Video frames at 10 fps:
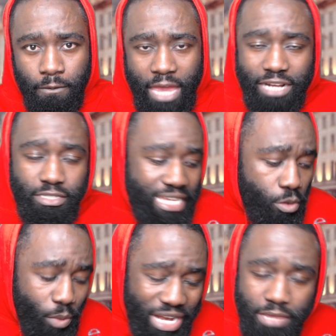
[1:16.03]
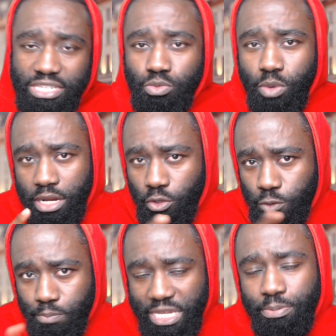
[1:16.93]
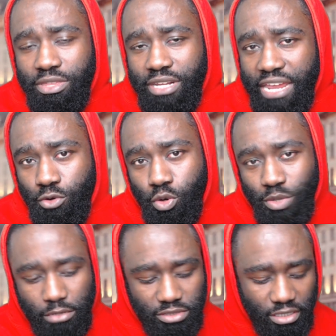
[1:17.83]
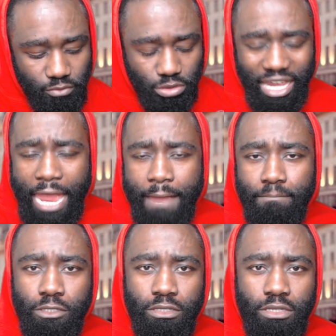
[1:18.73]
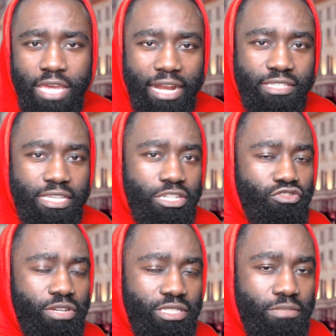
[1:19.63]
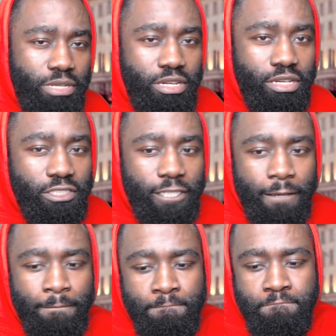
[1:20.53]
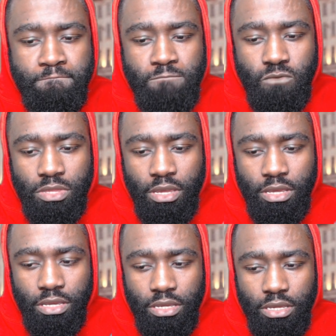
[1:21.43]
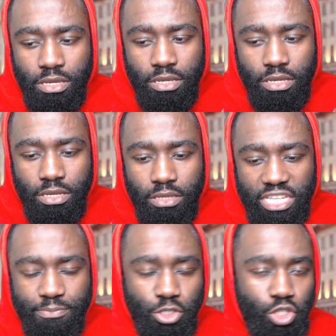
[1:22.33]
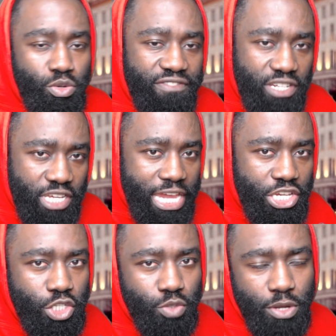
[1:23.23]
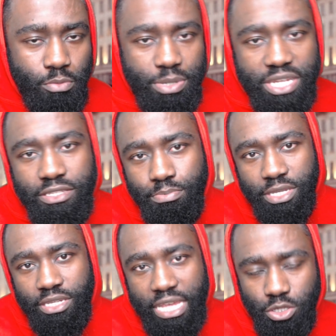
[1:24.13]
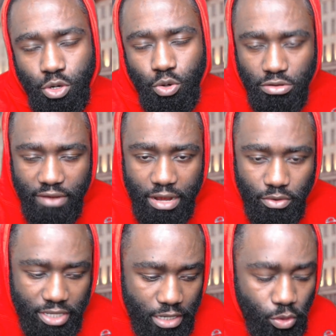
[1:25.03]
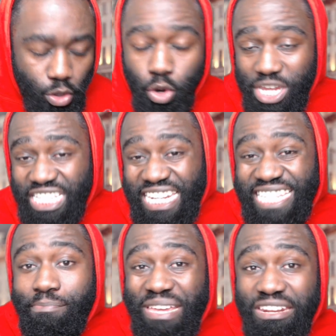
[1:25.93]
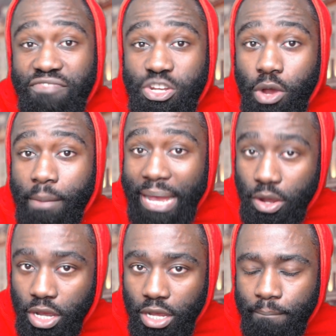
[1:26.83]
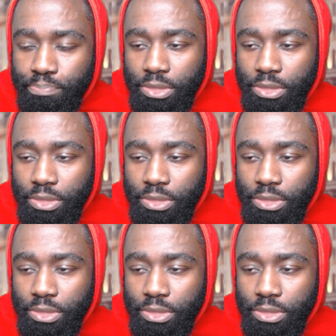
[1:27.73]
And Stella Williams is one of those people that I've called out several times. And it's interesting because um there's been two different occasions where Obese to Beast has called her out, okay, or, or he's at least made a video about her